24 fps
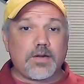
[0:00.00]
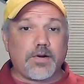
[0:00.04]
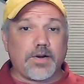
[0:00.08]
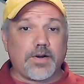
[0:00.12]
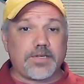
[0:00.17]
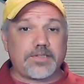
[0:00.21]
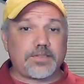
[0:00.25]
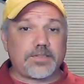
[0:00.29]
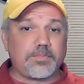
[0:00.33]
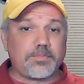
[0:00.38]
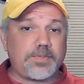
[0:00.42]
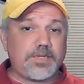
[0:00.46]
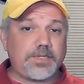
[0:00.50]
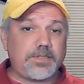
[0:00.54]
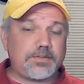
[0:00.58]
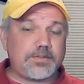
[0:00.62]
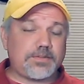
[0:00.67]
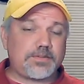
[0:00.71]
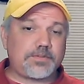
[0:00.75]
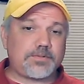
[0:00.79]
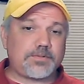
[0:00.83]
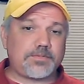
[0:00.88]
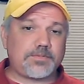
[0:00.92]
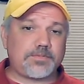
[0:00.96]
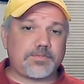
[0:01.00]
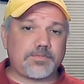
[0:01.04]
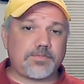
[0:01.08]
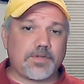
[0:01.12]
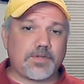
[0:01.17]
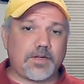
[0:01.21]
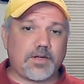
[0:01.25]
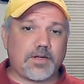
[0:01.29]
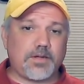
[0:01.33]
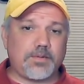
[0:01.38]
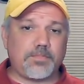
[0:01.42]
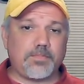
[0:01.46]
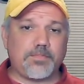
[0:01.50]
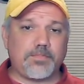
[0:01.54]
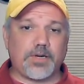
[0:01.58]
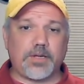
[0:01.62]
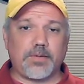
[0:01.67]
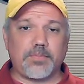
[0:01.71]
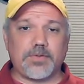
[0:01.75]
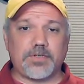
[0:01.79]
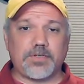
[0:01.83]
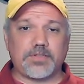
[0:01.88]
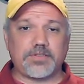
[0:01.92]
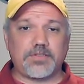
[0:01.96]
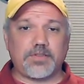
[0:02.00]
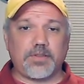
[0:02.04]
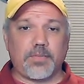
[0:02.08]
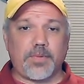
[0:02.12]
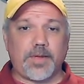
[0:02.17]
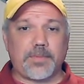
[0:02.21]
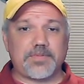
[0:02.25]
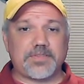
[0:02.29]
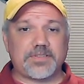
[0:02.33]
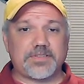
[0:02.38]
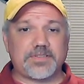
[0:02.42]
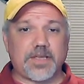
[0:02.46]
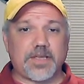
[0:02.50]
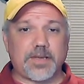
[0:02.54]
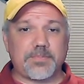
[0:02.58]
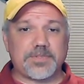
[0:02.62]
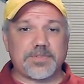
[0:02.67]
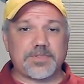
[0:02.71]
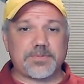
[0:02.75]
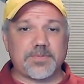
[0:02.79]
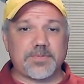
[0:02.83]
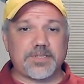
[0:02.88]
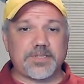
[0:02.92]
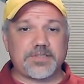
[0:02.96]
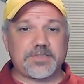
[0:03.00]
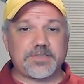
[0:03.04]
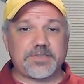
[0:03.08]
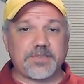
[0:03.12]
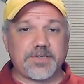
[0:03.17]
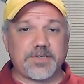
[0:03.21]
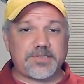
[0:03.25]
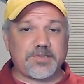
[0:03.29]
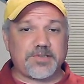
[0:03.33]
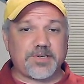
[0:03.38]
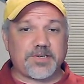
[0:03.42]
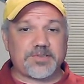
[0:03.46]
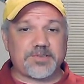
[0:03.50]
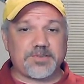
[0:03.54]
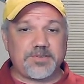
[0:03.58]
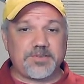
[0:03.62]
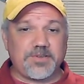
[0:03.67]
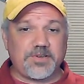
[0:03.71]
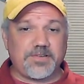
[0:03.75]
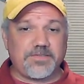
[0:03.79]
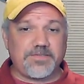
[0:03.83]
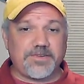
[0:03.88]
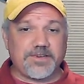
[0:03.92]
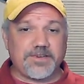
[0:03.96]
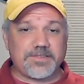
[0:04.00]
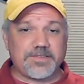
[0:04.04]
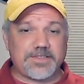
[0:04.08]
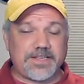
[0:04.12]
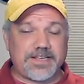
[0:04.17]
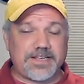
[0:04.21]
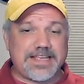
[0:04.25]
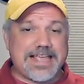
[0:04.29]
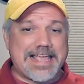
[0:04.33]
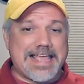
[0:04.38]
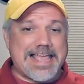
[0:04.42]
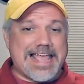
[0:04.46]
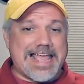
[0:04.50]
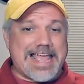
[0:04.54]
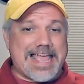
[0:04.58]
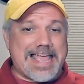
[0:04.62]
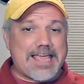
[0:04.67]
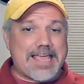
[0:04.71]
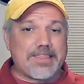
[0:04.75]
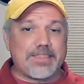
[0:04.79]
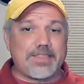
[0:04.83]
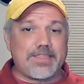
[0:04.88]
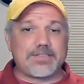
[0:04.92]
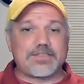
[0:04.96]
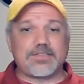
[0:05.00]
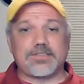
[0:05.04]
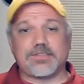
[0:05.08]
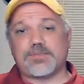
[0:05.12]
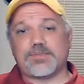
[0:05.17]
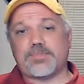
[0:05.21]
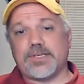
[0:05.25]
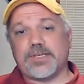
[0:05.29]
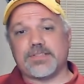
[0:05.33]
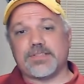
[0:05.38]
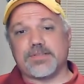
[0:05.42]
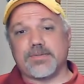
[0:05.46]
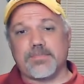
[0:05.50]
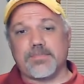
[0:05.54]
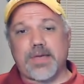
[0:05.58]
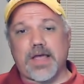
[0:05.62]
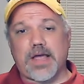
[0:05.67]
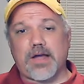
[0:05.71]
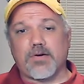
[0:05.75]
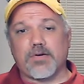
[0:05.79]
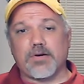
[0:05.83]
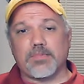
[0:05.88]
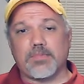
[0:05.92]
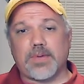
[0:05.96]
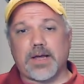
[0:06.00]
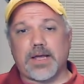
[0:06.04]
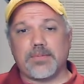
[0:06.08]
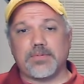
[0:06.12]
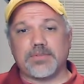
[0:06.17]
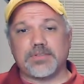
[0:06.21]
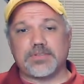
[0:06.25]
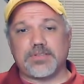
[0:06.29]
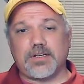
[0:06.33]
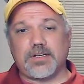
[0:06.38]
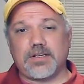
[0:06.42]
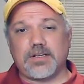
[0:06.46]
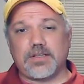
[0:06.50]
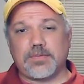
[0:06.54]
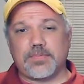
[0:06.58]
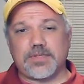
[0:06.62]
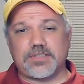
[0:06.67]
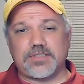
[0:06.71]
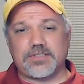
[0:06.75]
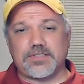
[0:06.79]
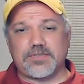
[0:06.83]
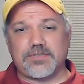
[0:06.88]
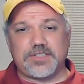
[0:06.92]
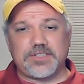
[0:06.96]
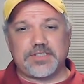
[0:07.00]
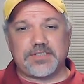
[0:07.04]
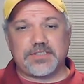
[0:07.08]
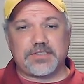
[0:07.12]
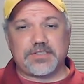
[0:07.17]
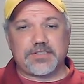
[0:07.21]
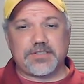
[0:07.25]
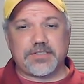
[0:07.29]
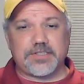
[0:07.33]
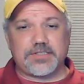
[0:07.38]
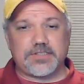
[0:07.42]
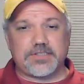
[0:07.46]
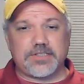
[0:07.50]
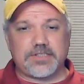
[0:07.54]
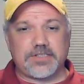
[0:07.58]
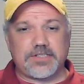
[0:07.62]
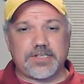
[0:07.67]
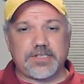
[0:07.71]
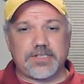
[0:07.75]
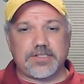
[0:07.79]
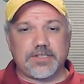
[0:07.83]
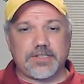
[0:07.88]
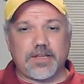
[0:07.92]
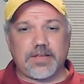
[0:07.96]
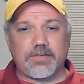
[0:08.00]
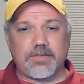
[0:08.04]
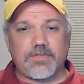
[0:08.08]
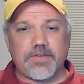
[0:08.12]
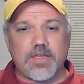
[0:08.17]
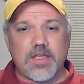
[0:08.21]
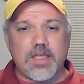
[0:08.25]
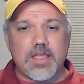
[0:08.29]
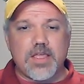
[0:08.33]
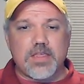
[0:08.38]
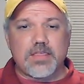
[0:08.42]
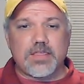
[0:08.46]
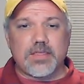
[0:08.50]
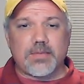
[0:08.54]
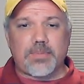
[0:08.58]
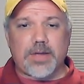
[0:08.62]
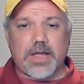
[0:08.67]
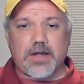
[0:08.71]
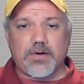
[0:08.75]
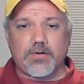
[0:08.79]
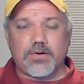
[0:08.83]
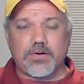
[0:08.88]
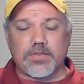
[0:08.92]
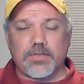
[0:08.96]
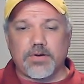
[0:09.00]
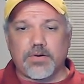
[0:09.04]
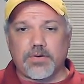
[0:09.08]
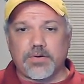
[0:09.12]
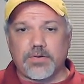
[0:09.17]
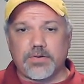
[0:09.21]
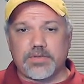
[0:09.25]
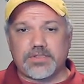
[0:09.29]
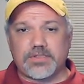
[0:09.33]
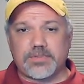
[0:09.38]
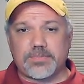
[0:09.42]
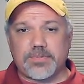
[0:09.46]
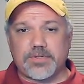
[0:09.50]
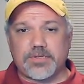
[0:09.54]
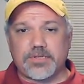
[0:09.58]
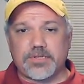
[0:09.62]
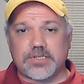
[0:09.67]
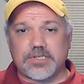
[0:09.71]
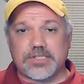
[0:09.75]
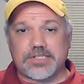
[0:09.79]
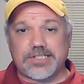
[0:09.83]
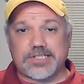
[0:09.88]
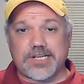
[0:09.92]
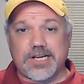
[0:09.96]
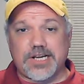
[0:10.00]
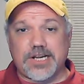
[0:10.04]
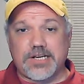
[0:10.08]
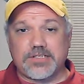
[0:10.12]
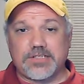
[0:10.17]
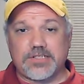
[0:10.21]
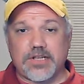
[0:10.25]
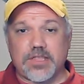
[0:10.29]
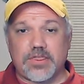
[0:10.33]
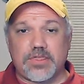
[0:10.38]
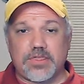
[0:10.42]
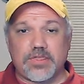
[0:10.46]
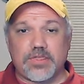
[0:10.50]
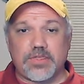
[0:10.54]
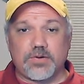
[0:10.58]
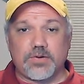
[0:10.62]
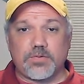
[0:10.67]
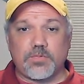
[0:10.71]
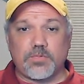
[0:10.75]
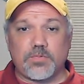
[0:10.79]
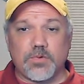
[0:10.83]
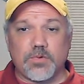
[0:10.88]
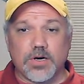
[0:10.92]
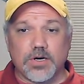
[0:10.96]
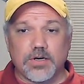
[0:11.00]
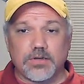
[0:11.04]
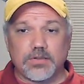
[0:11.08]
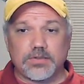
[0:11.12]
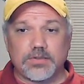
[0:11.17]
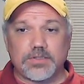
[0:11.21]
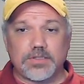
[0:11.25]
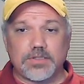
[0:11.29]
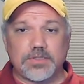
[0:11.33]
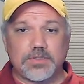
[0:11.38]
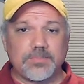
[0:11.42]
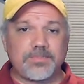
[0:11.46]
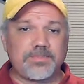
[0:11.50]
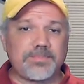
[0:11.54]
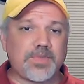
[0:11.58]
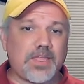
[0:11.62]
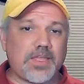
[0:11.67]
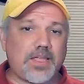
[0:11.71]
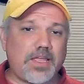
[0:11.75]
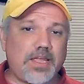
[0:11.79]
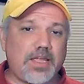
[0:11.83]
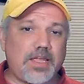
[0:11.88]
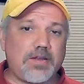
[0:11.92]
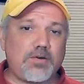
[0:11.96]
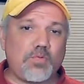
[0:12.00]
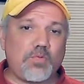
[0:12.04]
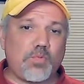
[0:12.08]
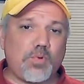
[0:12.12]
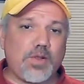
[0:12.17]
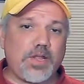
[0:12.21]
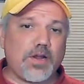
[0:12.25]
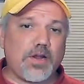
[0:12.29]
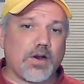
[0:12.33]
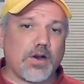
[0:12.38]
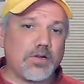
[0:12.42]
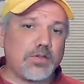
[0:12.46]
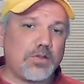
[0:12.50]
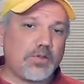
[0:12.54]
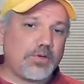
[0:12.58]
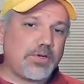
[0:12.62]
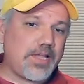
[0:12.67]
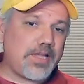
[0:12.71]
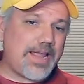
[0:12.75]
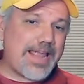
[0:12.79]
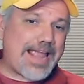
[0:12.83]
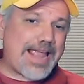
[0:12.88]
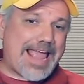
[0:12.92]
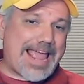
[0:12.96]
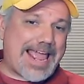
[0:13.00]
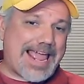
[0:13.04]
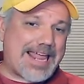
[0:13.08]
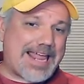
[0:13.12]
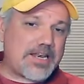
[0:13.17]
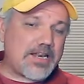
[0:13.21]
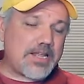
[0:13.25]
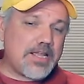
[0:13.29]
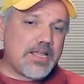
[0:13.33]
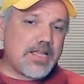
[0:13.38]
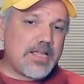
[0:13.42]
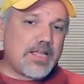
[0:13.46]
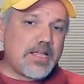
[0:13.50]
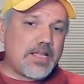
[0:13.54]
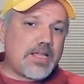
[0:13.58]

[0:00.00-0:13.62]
Grace of Peace. I'm Brian Moser, the Baptist Campus Minister at Drexel University, and this is Peace and Power Bible Study, the peace of Jesus Christ to change your life, the power of the Holy Spirit to change the world. And we are looking at